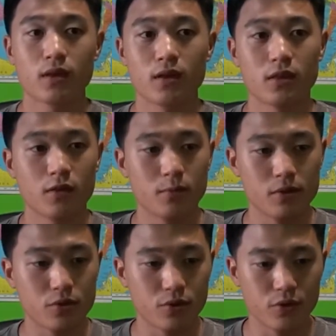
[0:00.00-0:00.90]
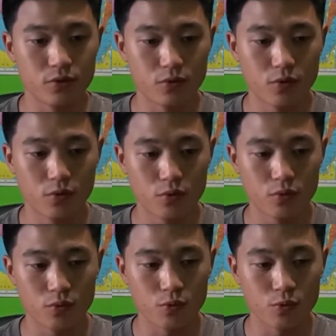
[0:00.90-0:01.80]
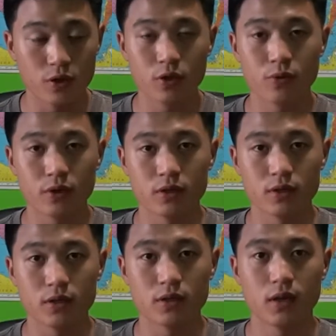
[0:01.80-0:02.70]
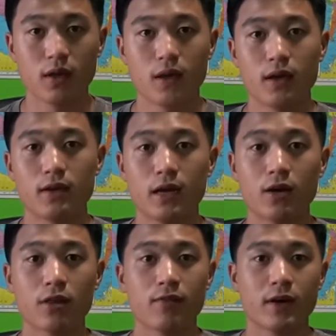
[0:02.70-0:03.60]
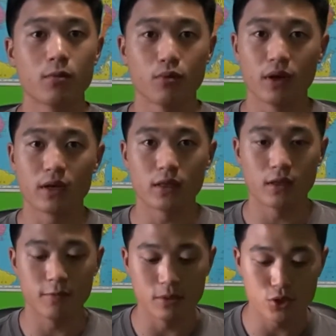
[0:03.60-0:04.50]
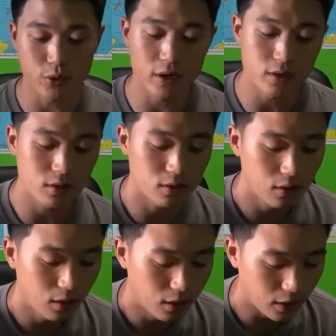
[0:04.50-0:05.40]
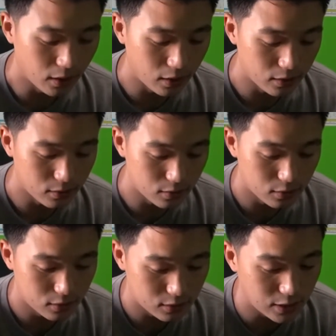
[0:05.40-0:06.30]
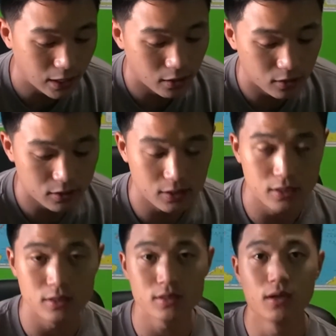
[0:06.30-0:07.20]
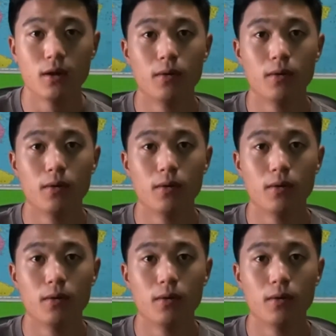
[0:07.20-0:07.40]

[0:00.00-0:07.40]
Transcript: and they've been doing really, really good. And now they've had a break and they've been training, and Zion is